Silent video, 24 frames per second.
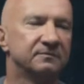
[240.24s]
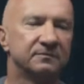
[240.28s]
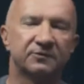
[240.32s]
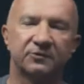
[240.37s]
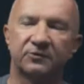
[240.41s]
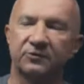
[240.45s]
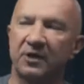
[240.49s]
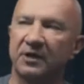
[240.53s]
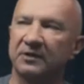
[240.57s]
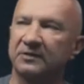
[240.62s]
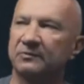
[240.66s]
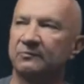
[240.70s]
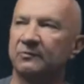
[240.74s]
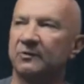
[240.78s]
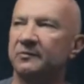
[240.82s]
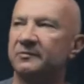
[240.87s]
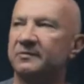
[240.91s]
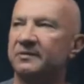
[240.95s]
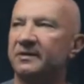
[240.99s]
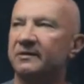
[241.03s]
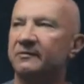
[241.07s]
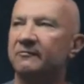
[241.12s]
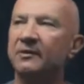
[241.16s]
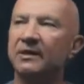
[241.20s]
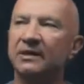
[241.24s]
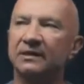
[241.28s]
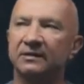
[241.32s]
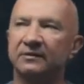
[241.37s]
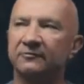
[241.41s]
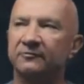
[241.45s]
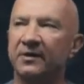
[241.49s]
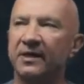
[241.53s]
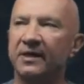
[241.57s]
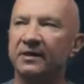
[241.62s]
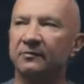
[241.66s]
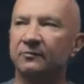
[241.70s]
trusts Bob, say, well,
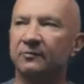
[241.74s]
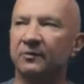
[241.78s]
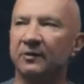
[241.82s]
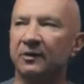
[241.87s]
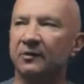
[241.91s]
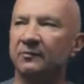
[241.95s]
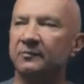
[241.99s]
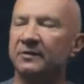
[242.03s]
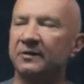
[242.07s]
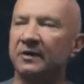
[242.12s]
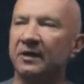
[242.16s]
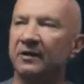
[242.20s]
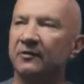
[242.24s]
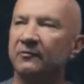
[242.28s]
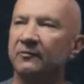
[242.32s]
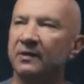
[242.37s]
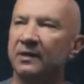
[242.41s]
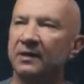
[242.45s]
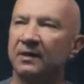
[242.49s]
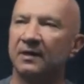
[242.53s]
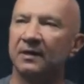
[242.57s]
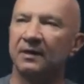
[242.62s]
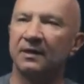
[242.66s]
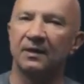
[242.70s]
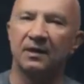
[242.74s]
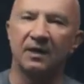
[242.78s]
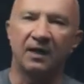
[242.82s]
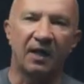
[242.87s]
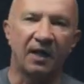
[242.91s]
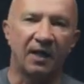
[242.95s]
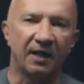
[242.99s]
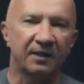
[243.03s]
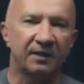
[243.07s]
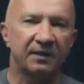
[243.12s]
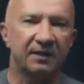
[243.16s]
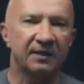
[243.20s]
great, Bob, now
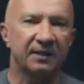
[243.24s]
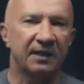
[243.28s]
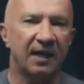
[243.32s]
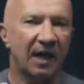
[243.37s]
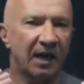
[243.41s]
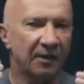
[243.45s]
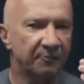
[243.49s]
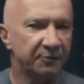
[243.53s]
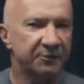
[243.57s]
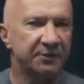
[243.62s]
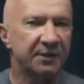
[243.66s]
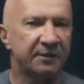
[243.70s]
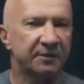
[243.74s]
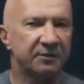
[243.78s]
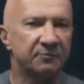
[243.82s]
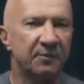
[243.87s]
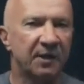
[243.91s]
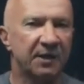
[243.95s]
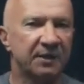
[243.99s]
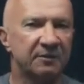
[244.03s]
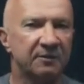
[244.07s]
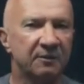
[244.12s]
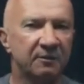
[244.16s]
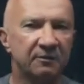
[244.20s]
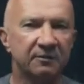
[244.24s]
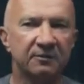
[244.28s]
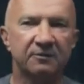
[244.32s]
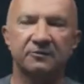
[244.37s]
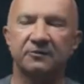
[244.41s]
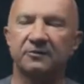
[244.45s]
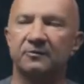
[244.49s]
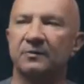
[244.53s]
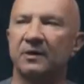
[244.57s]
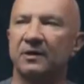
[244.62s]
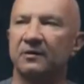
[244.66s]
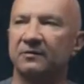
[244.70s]
I can update my knowledge
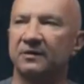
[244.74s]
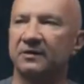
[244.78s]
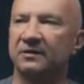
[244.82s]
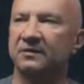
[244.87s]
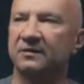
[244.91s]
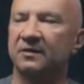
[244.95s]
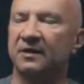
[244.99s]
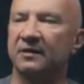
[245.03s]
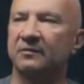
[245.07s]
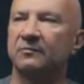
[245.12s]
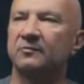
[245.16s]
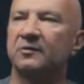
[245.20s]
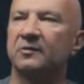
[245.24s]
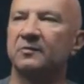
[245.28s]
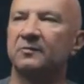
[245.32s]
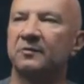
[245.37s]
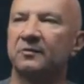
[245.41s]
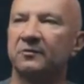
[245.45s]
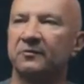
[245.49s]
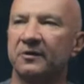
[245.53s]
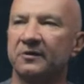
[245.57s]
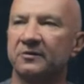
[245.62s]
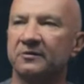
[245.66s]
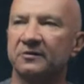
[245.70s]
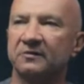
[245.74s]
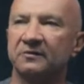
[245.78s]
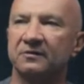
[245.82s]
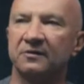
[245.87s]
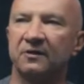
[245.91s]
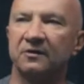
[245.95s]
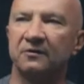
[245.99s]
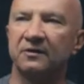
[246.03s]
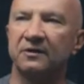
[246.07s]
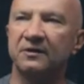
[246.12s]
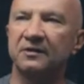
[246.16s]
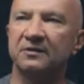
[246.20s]
about the state preparation, so
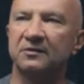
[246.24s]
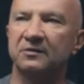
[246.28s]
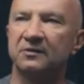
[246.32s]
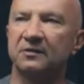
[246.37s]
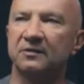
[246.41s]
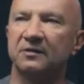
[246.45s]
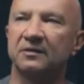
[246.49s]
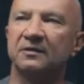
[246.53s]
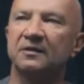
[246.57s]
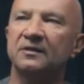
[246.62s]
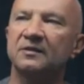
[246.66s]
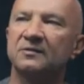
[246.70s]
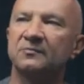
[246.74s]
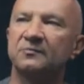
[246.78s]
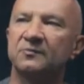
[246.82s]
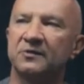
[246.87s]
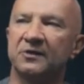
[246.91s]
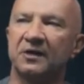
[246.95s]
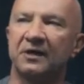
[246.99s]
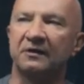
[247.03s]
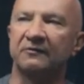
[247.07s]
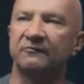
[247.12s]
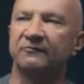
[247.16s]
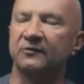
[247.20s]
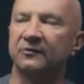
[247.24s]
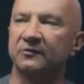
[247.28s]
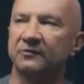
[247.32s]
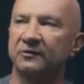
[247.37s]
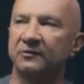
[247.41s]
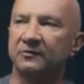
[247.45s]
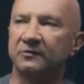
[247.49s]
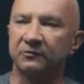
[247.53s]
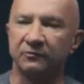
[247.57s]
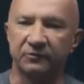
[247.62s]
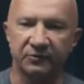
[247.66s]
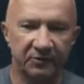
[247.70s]
it is
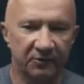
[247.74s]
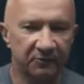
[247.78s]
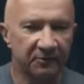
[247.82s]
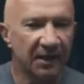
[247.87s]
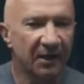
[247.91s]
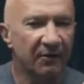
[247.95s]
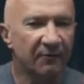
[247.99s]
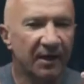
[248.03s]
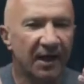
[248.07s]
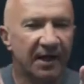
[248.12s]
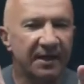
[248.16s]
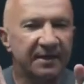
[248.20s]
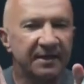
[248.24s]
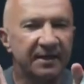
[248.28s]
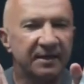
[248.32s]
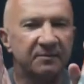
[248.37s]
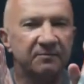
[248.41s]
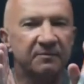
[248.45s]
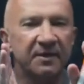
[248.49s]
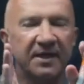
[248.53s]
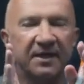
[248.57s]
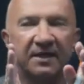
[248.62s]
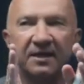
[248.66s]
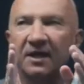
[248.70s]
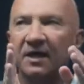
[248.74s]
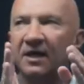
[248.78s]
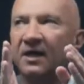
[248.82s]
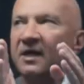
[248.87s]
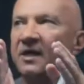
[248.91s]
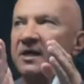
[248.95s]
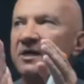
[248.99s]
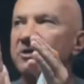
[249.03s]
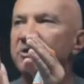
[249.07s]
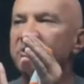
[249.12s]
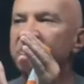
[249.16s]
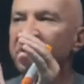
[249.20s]
psi42. So now I can make
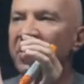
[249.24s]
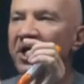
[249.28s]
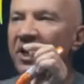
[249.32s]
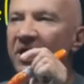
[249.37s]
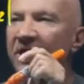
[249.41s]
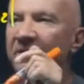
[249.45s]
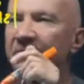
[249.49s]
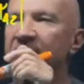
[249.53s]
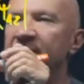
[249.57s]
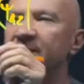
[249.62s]
sharper